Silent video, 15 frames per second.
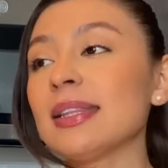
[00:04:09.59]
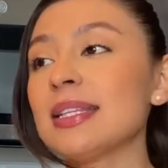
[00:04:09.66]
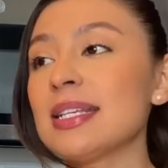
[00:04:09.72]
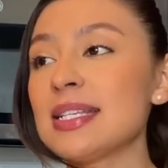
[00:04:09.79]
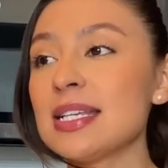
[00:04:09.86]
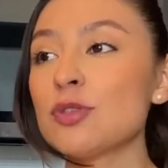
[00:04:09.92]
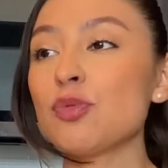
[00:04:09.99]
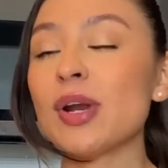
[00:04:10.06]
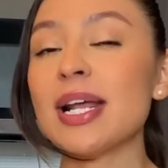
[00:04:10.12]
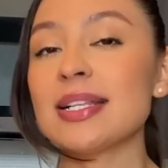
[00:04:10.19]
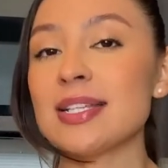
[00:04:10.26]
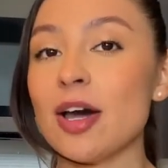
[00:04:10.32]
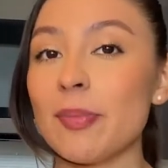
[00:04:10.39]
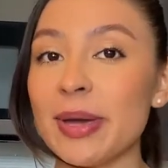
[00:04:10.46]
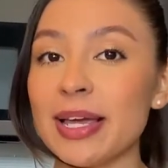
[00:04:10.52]
This is what I
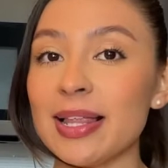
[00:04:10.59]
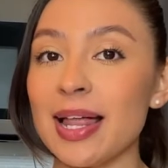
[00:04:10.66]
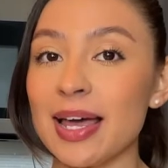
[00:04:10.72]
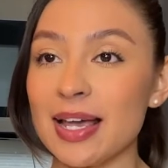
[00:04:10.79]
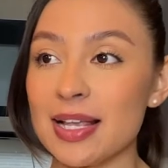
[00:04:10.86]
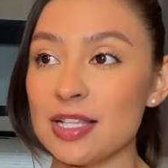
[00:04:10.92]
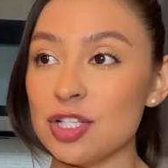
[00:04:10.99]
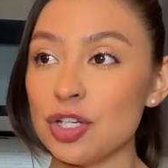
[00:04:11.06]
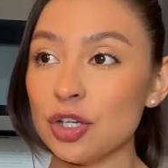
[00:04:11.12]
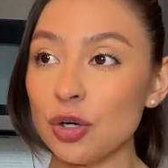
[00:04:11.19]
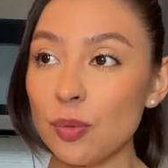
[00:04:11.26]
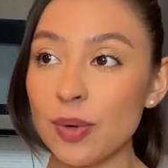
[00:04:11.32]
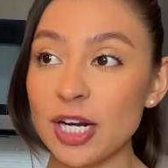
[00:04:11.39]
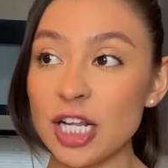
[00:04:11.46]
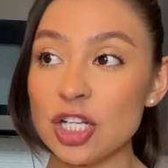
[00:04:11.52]
tell my clients. You
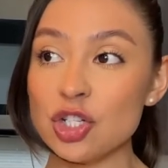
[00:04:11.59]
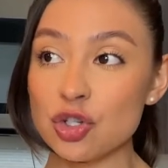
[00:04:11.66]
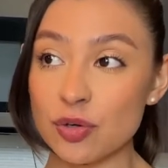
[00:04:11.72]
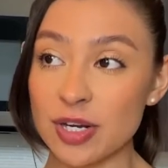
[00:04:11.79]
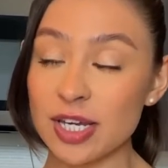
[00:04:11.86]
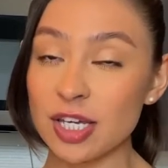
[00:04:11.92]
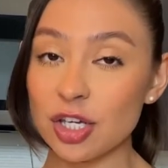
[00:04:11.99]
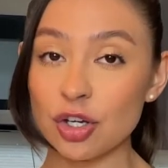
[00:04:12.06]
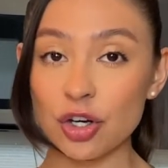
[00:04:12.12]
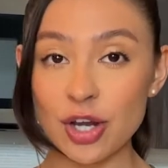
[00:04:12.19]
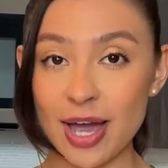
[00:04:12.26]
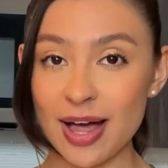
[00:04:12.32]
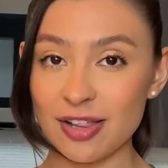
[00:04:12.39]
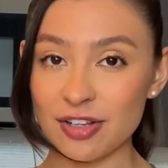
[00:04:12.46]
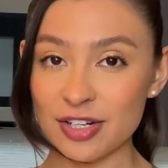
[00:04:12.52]
don't want to drink your
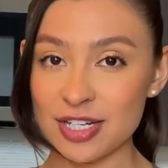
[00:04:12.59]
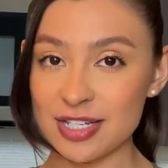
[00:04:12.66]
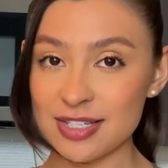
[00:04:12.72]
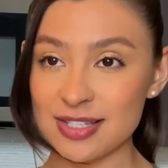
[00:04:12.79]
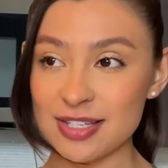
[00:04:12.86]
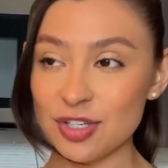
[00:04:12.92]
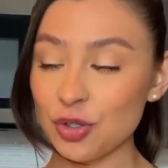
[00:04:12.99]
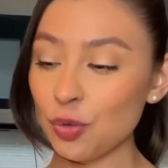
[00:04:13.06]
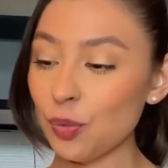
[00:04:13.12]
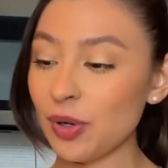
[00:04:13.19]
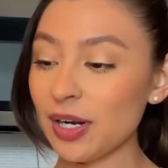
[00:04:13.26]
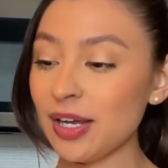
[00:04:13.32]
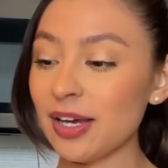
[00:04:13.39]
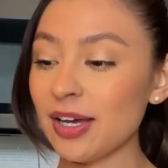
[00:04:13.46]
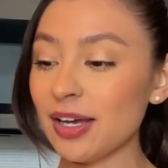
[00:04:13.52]
calories. You
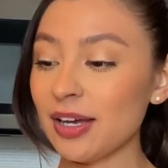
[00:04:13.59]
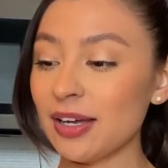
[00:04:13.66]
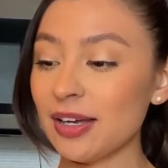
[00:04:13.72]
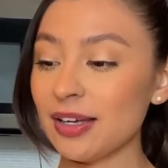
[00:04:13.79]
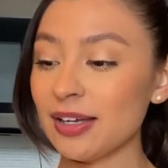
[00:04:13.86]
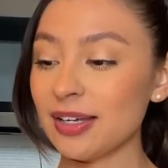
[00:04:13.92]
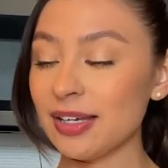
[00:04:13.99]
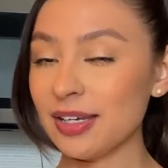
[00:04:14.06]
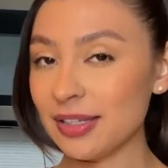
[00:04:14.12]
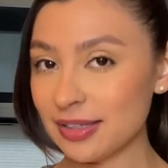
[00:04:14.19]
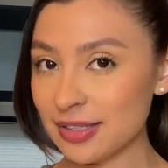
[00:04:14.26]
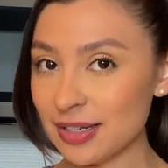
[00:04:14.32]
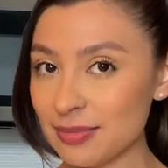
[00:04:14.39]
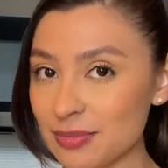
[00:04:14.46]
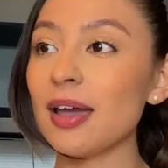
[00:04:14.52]
want to eat
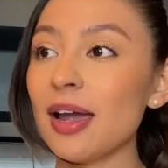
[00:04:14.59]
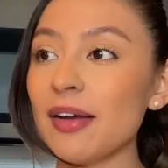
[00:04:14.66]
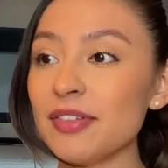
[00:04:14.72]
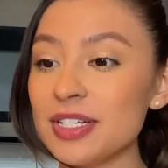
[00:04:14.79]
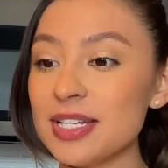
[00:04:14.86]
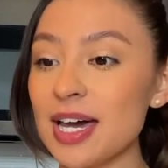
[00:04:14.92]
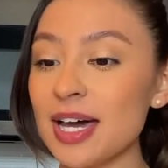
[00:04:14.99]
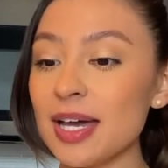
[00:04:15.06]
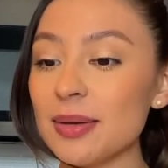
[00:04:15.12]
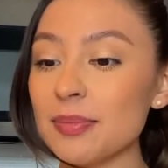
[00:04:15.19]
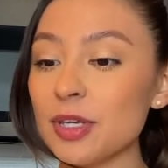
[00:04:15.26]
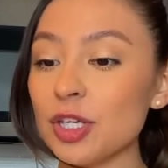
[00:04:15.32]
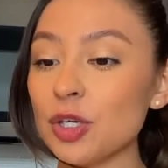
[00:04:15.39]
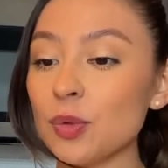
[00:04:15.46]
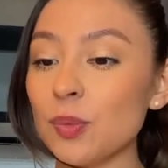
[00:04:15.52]
them. Every
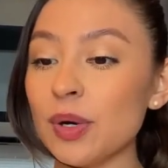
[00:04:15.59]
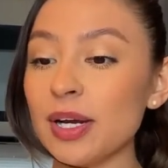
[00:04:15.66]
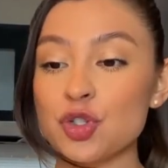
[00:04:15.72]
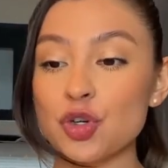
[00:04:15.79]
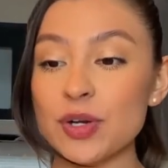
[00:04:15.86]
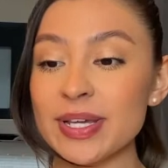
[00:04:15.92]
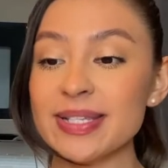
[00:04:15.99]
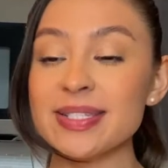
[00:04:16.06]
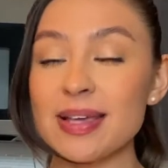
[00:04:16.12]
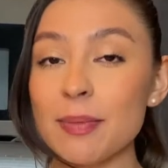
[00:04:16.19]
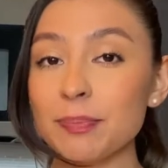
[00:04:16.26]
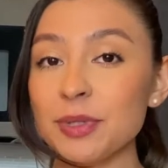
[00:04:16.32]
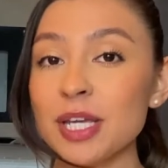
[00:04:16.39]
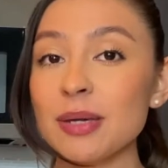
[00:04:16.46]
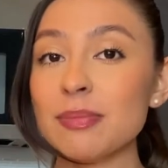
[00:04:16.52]
time you want to drink
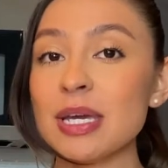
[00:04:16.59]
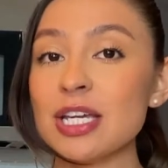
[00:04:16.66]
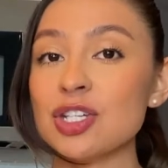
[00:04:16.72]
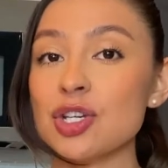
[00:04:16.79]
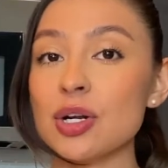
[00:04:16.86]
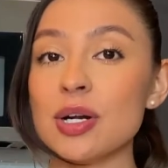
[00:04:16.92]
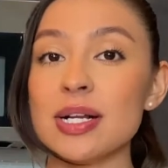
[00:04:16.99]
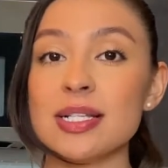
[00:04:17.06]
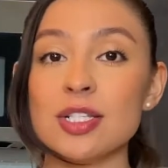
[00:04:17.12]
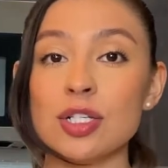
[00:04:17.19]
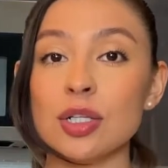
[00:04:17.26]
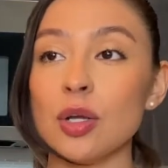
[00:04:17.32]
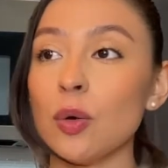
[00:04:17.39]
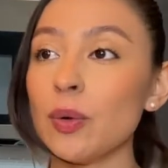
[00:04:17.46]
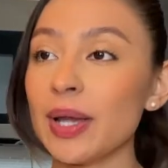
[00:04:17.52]
something, make sure
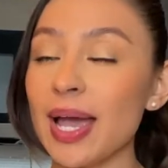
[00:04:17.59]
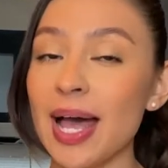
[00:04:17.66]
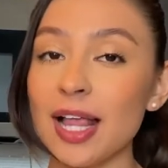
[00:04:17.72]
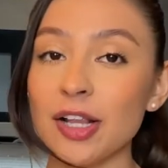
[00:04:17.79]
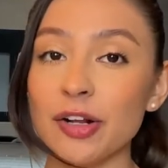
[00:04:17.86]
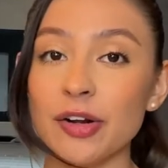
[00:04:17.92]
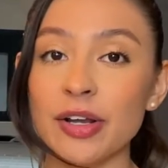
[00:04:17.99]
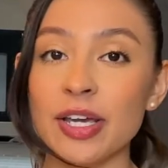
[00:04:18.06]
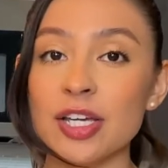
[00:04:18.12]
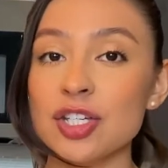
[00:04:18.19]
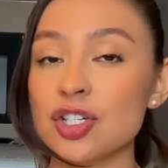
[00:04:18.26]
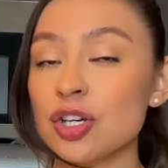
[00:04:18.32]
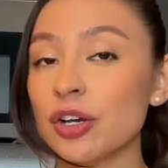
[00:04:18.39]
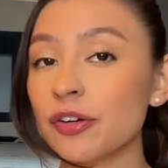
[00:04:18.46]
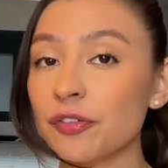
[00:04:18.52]
it's low calorie,
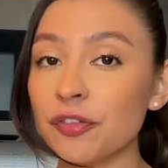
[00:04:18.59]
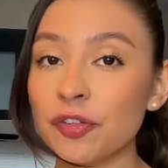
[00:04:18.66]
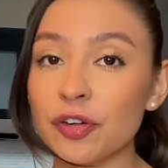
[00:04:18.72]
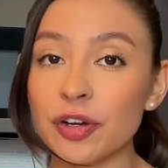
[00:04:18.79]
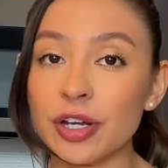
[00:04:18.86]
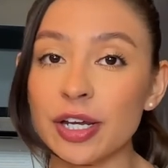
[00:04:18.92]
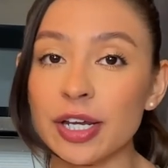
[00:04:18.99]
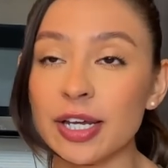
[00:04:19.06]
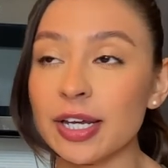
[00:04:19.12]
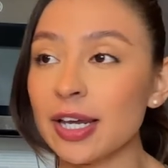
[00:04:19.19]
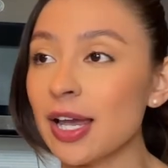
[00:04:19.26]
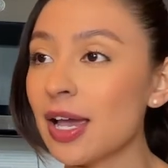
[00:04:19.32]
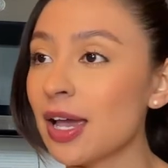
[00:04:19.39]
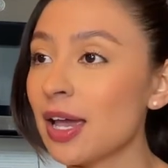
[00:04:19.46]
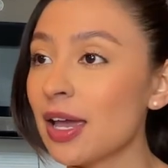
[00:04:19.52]
sugar-free,
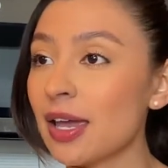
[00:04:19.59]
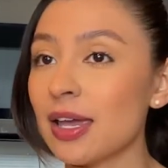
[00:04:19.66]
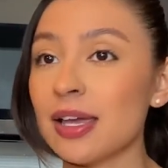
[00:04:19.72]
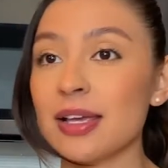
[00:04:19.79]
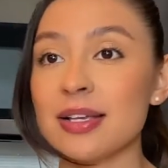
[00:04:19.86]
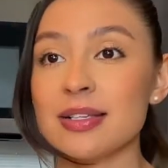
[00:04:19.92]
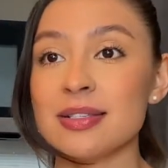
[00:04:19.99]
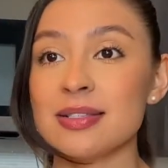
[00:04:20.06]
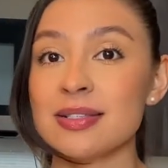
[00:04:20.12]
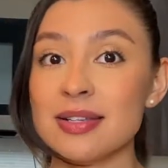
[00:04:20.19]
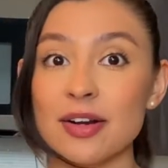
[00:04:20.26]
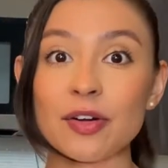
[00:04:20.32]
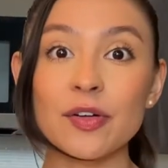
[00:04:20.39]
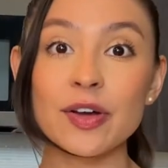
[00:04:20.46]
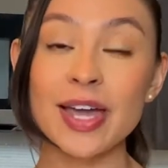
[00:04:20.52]

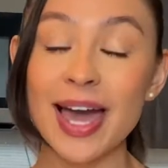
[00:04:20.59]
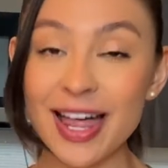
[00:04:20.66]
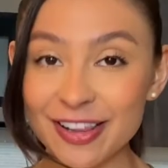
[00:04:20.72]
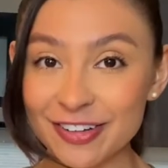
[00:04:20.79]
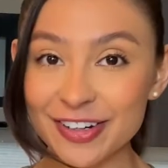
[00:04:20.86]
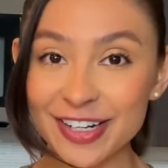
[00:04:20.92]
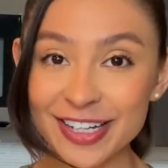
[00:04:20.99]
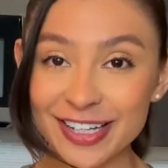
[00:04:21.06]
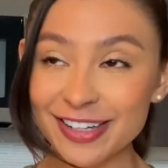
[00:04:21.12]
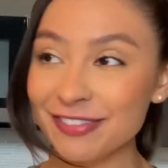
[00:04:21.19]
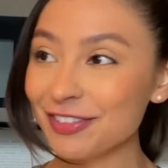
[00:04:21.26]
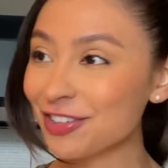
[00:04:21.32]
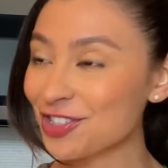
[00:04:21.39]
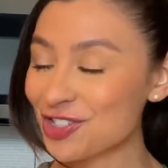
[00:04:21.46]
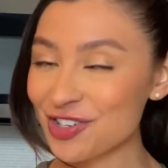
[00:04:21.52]
0 calorie
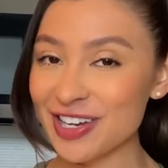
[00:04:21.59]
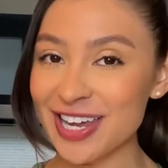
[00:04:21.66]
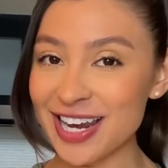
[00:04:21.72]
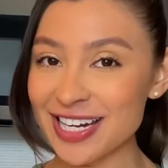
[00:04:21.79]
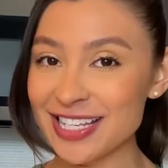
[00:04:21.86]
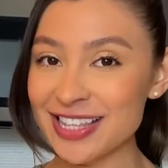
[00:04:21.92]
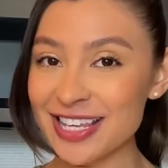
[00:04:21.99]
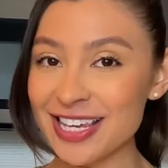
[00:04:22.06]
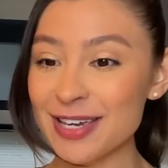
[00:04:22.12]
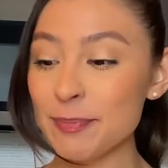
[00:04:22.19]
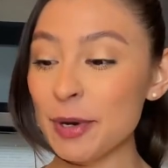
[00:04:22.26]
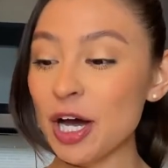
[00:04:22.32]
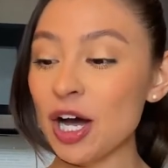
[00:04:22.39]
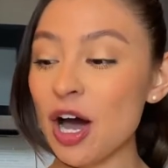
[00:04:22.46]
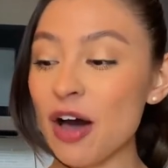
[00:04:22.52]
if you drink anything.
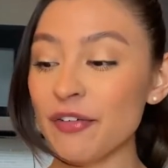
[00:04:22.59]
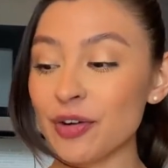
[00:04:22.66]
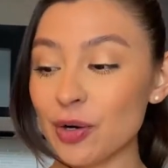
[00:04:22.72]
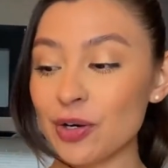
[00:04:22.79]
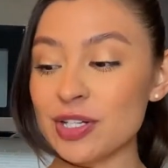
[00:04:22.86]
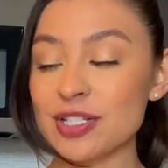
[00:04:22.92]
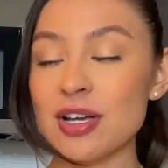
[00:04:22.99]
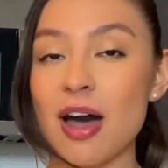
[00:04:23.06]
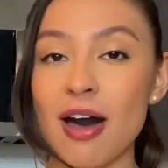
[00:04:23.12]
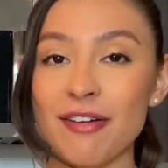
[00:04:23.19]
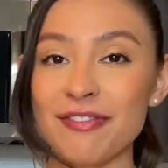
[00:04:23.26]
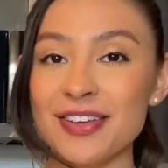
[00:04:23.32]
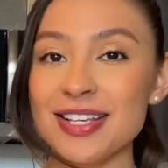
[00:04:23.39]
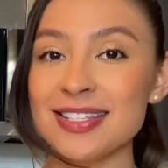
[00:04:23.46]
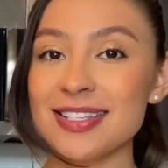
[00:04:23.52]
But of course,
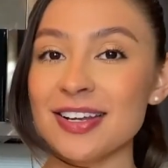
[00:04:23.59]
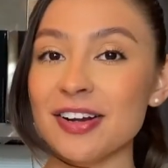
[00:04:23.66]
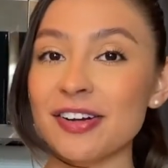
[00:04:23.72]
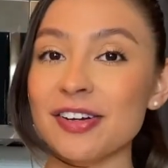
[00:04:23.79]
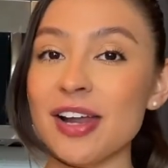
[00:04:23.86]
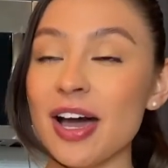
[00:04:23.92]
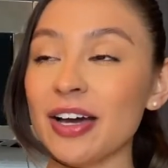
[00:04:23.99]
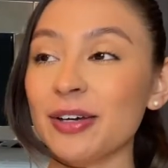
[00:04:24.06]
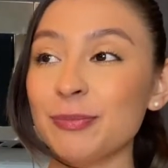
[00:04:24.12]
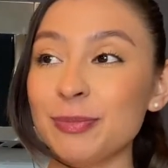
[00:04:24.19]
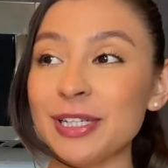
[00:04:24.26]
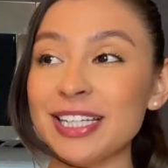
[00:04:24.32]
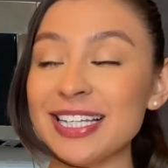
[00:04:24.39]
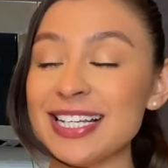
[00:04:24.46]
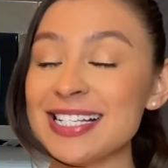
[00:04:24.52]
coffees, they're not
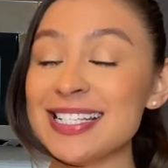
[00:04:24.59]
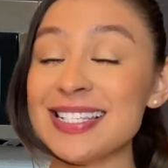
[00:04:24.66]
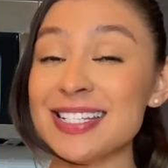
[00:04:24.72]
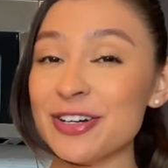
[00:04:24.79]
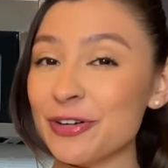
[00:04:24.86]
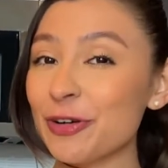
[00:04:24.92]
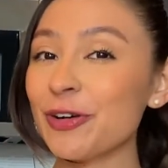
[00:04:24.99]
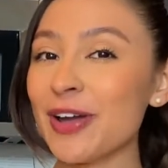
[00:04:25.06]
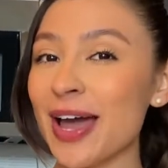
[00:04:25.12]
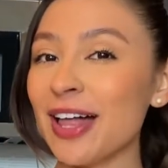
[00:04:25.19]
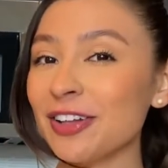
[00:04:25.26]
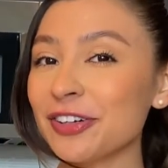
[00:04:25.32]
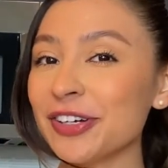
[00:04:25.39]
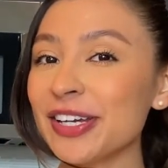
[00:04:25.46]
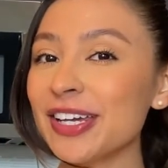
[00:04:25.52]
completely 0
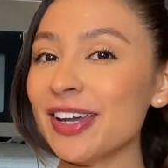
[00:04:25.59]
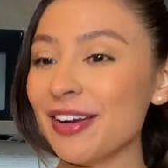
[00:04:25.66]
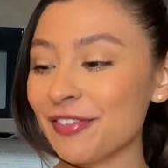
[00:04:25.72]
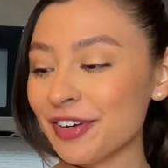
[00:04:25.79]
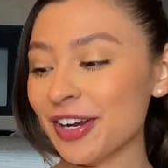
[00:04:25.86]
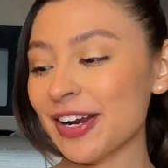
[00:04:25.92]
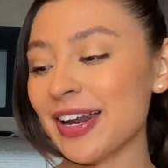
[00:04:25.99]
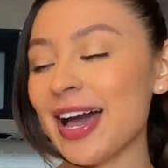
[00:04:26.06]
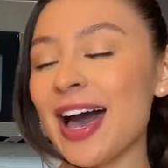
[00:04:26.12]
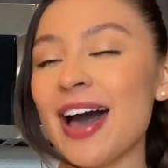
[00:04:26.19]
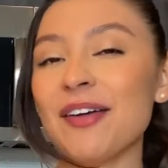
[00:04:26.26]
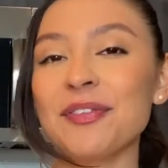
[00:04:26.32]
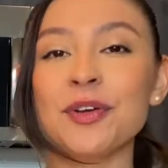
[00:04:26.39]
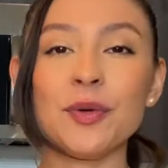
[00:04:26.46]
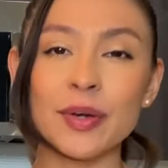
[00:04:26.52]
calorie if you're gonna
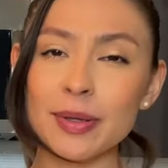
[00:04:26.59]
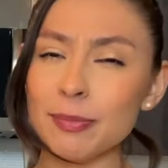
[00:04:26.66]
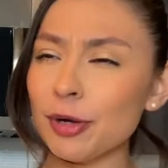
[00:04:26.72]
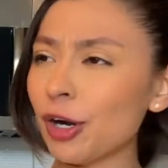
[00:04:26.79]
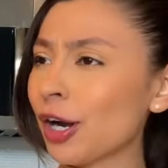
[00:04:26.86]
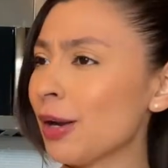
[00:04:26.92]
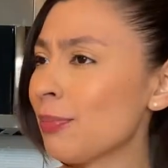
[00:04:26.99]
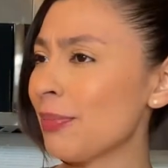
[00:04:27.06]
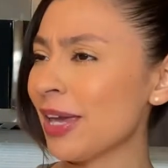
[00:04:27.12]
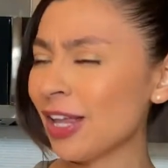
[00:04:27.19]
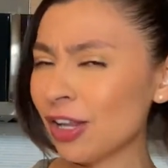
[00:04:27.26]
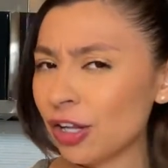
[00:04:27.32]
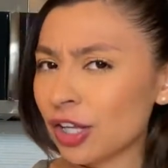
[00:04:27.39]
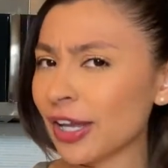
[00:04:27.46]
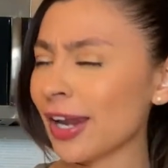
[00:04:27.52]
have creamer and
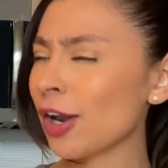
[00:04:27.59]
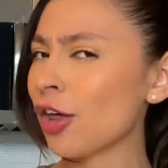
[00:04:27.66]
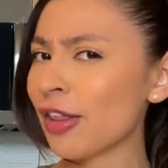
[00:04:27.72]
milk and all